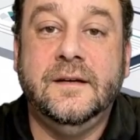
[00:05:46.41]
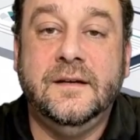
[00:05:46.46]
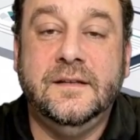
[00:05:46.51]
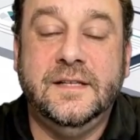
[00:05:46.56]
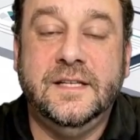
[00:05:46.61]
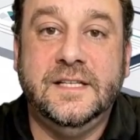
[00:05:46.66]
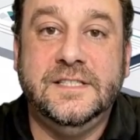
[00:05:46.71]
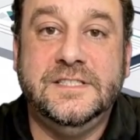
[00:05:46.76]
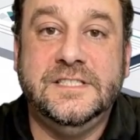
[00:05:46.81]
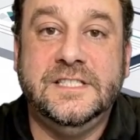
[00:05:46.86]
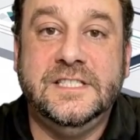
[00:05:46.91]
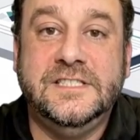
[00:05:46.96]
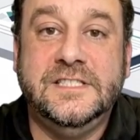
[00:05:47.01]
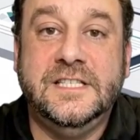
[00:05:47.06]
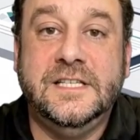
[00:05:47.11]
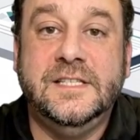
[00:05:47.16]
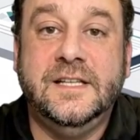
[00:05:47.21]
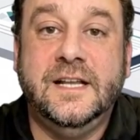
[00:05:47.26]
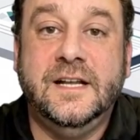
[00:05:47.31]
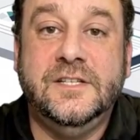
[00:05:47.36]
the
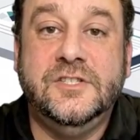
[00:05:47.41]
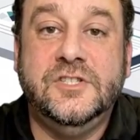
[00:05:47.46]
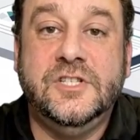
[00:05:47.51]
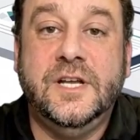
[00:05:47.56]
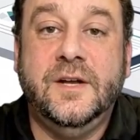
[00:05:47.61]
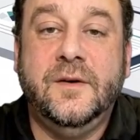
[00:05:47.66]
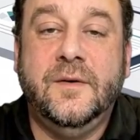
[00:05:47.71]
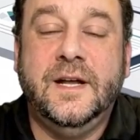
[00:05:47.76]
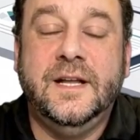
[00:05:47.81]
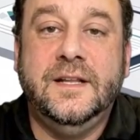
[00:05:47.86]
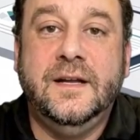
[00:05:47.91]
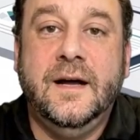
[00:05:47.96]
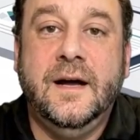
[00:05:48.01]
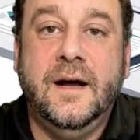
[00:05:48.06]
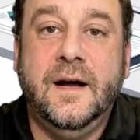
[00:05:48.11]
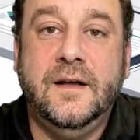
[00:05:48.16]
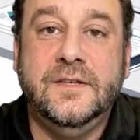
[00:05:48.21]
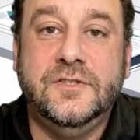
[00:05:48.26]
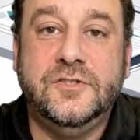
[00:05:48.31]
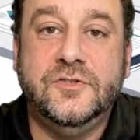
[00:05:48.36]
assistant can generate
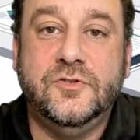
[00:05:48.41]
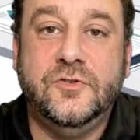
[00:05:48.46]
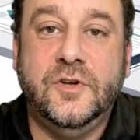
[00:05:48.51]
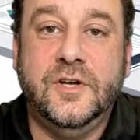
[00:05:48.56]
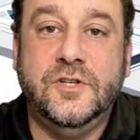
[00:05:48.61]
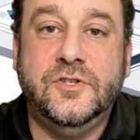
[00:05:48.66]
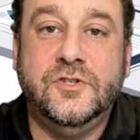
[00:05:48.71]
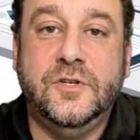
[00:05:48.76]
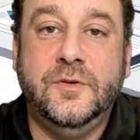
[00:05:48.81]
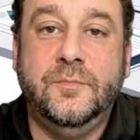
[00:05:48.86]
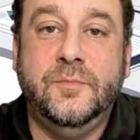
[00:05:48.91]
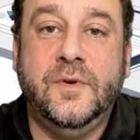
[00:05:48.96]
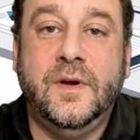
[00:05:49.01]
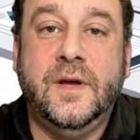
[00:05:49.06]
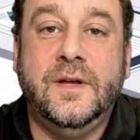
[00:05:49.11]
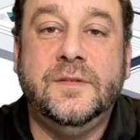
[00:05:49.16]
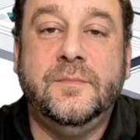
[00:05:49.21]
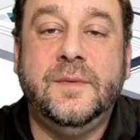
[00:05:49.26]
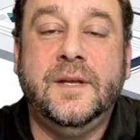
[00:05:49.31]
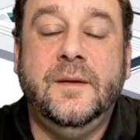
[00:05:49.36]
a structured
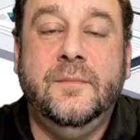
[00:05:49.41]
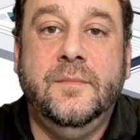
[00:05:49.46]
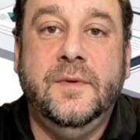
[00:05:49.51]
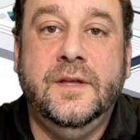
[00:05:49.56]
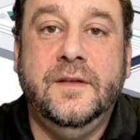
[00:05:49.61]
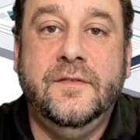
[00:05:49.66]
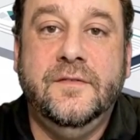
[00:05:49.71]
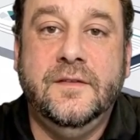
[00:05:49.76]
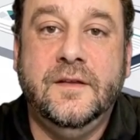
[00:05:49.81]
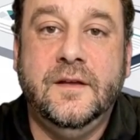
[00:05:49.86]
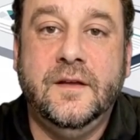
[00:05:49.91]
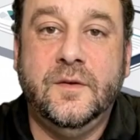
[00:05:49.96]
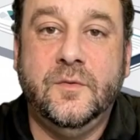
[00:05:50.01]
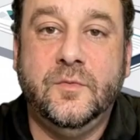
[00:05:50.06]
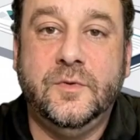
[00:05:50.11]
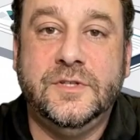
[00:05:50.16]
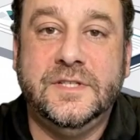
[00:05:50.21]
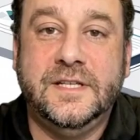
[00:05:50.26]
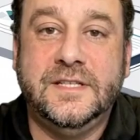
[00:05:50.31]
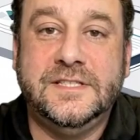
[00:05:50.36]
prospect brief
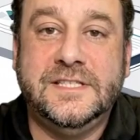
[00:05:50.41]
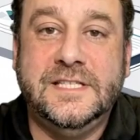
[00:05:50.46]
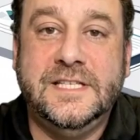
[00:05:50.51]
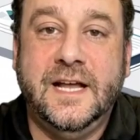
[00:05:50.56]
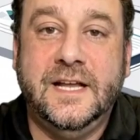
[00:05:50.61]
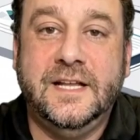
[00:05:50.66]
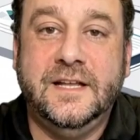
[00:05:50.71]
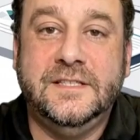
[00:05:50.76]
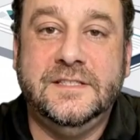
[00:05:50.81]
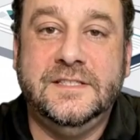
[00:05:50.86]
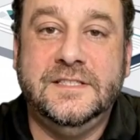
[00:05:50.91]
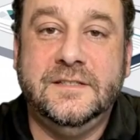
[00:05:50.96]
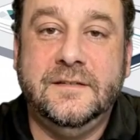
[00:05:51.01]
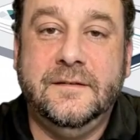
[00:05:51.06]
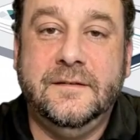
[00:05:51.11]
within seconds.